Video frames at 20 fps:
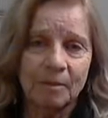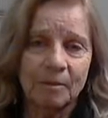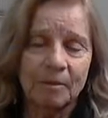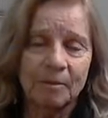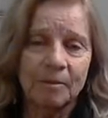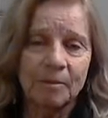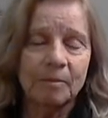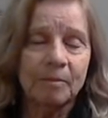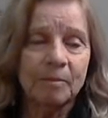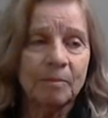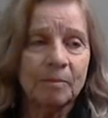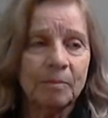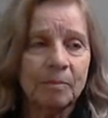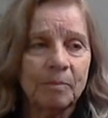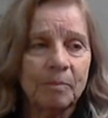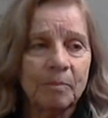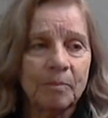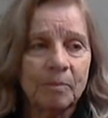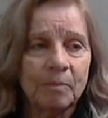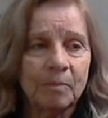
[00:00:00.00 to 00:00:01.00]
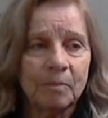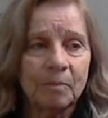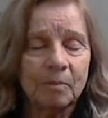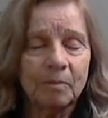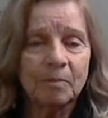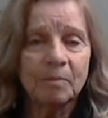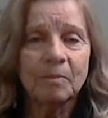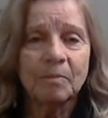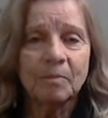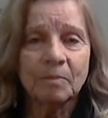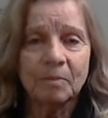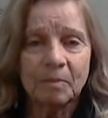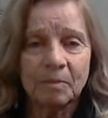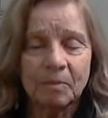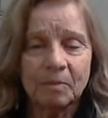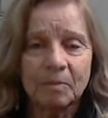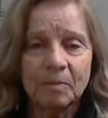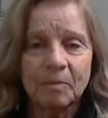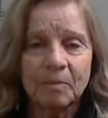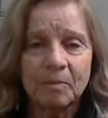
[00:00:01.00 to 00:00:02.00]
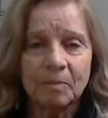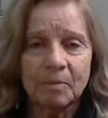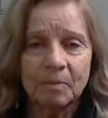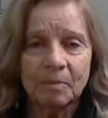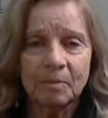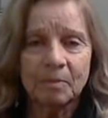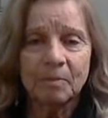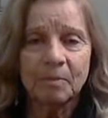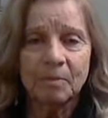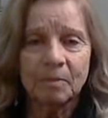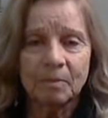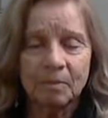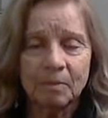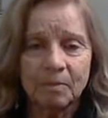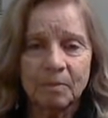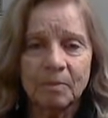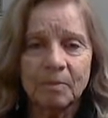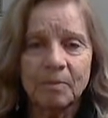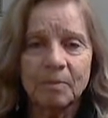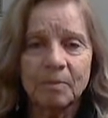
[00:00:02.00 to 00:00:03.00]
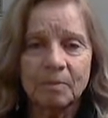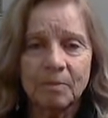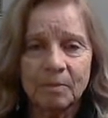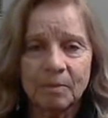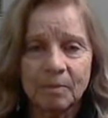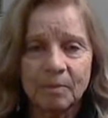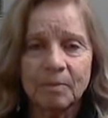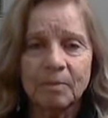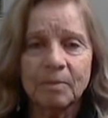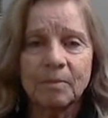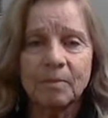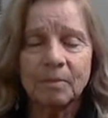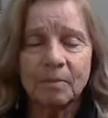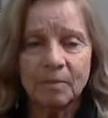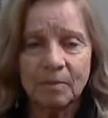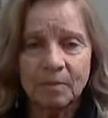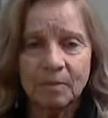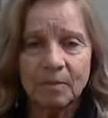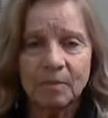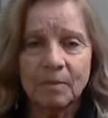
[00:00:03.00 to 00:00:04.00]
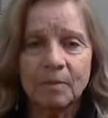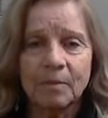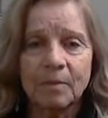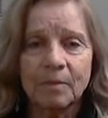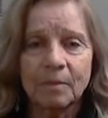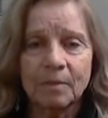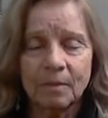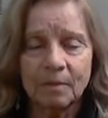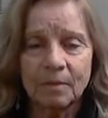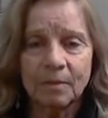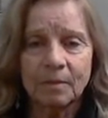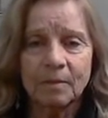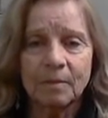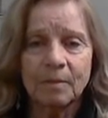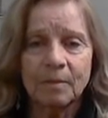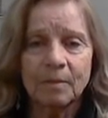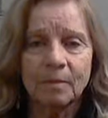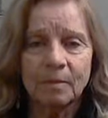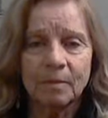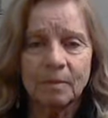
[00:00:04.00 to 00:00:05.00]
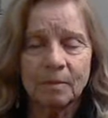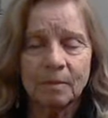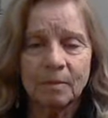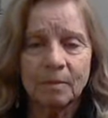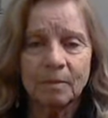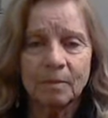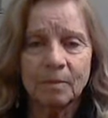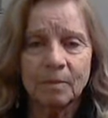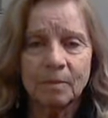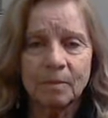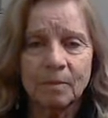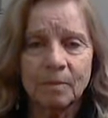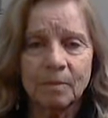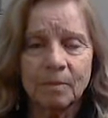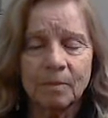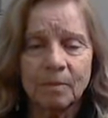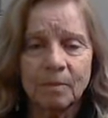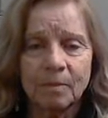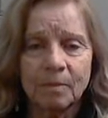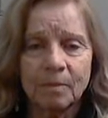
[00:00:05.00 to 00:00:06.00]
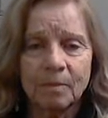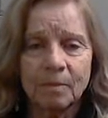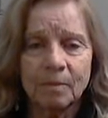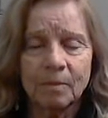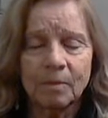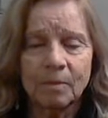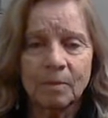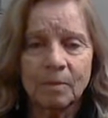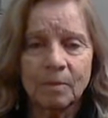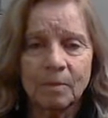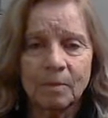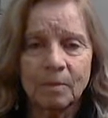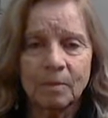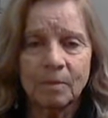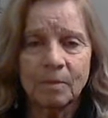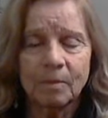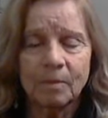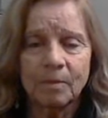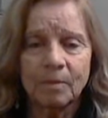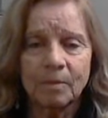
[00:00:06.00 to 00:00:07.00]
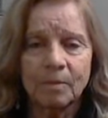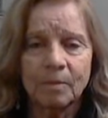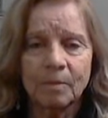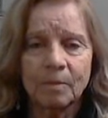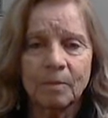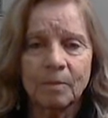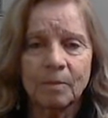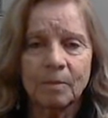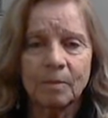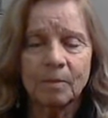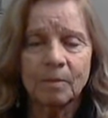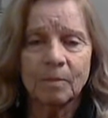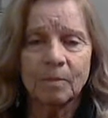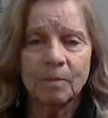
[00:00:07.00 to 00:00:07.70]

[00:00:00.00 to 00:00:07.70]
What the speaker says: (not speaking)